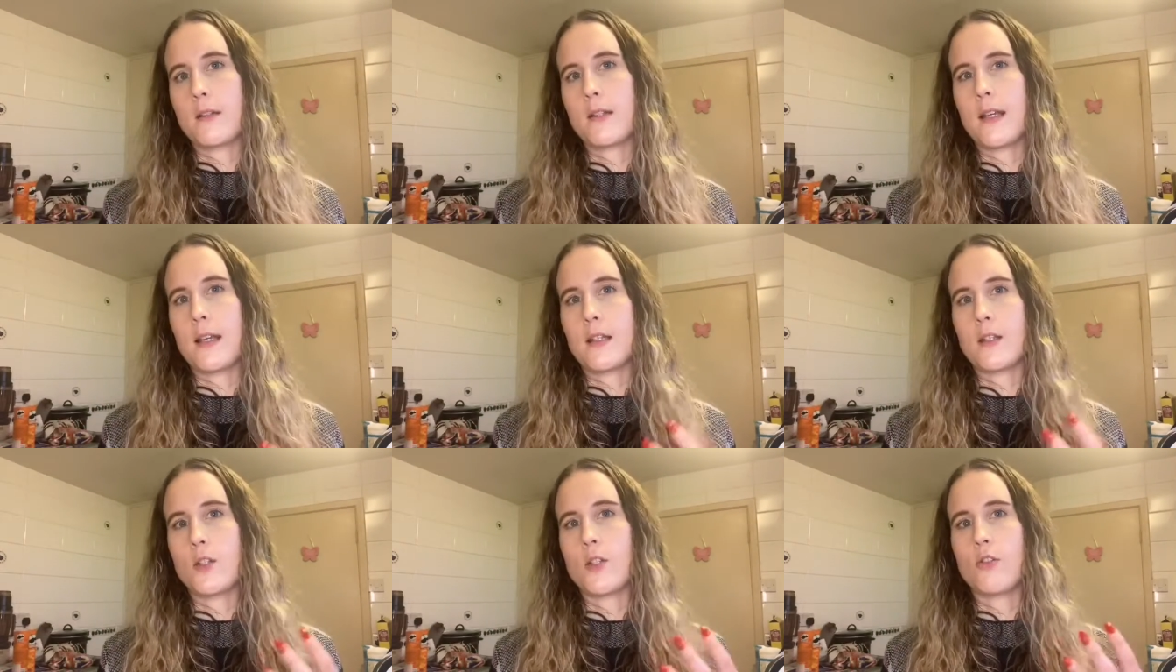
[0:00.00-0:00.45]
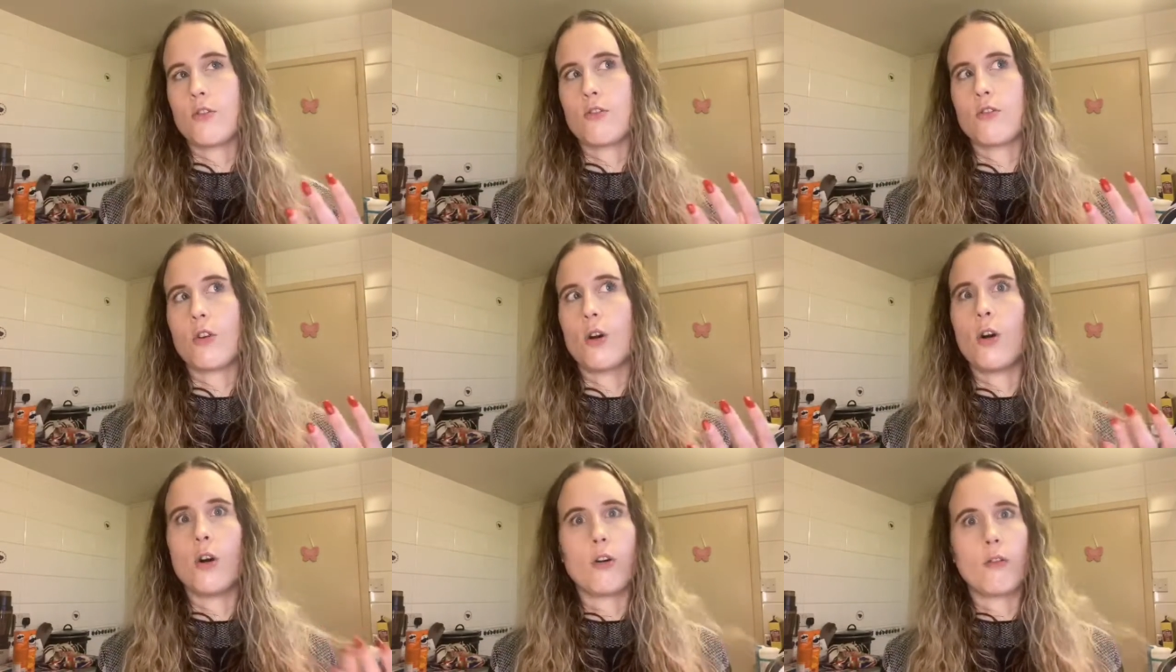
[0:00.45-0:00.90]
It's just
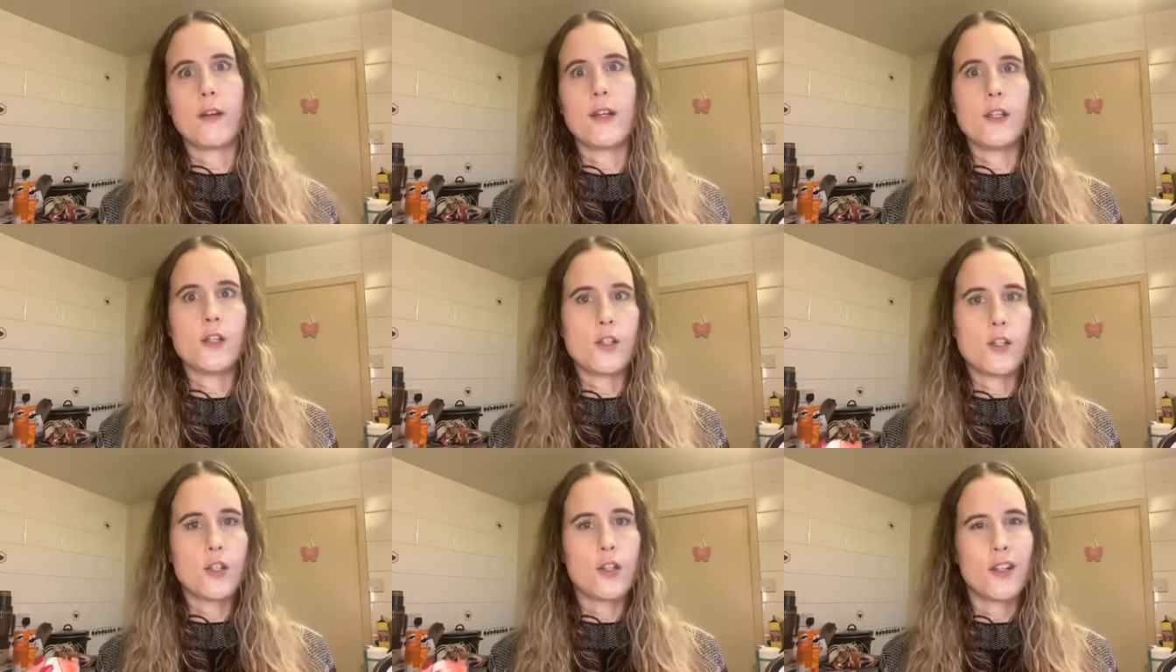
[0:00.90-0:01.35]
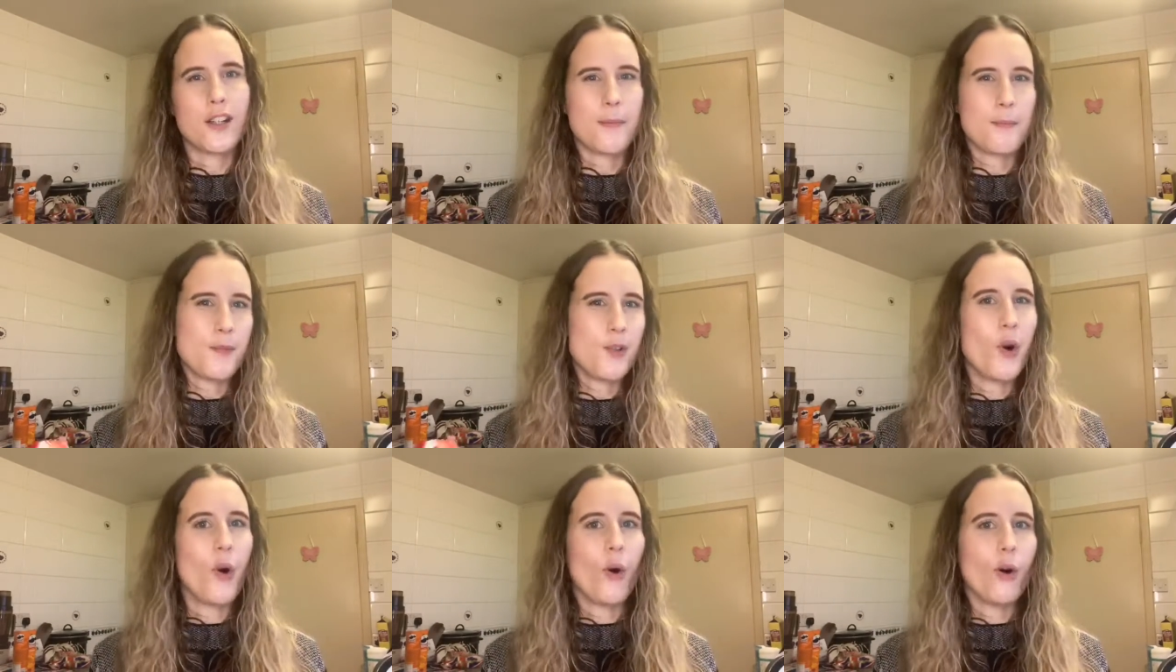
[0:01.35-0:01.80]
orange that I'm
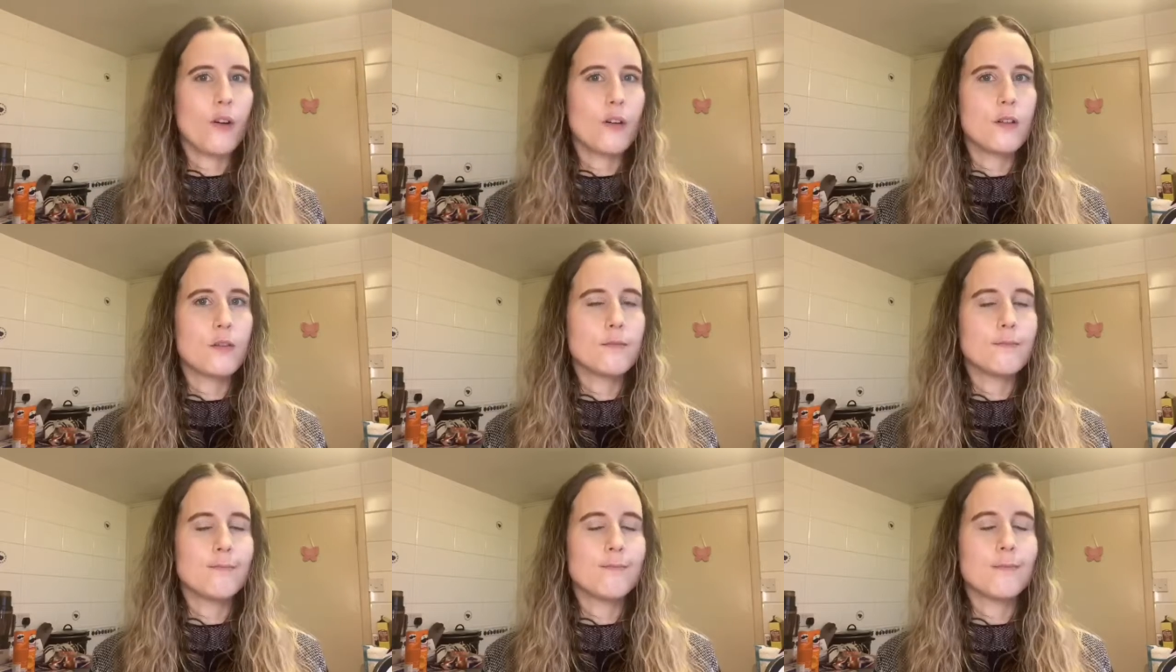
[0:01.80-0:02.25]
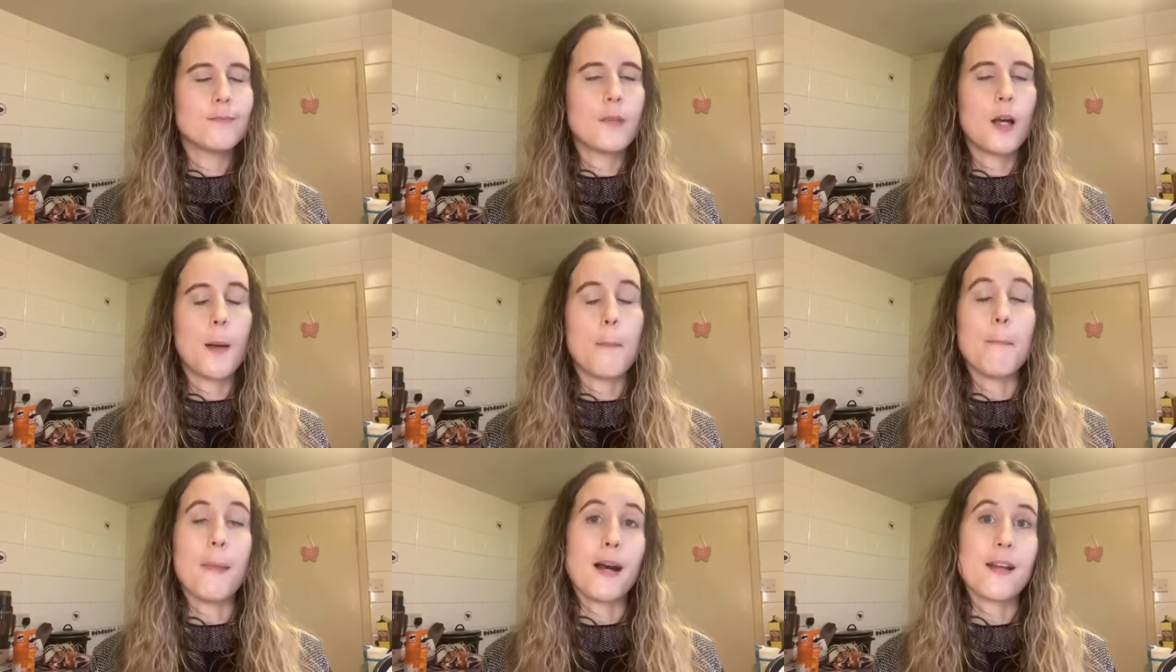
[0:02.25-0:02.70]
not a
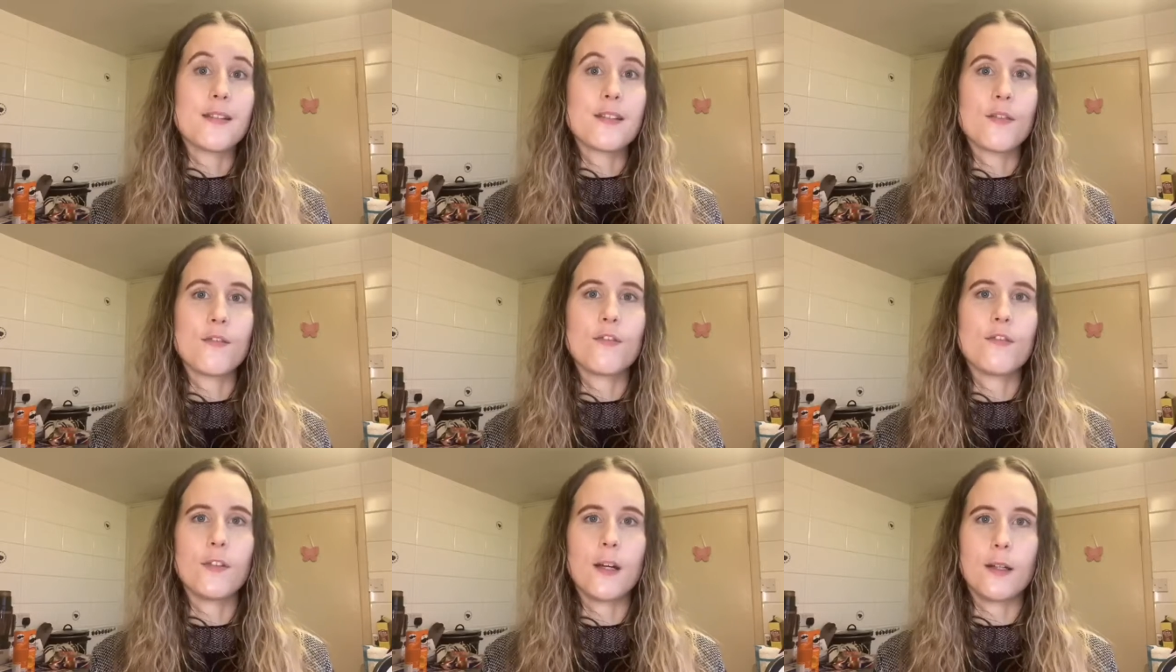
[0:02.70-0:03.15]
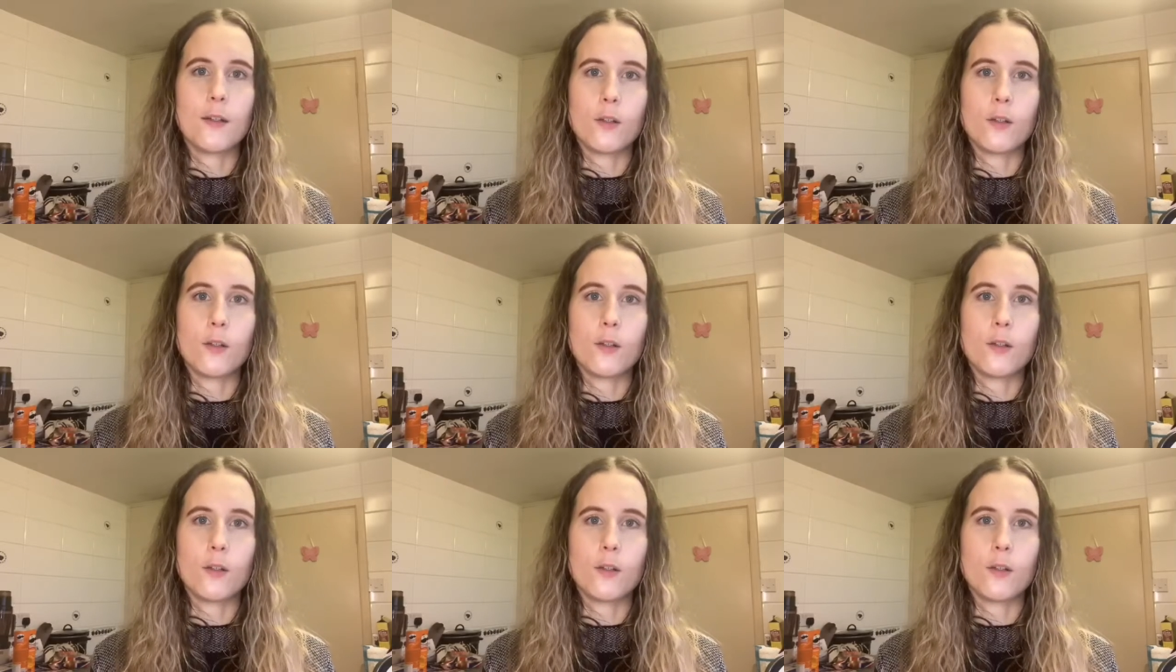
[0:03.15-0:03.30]
massive fan of.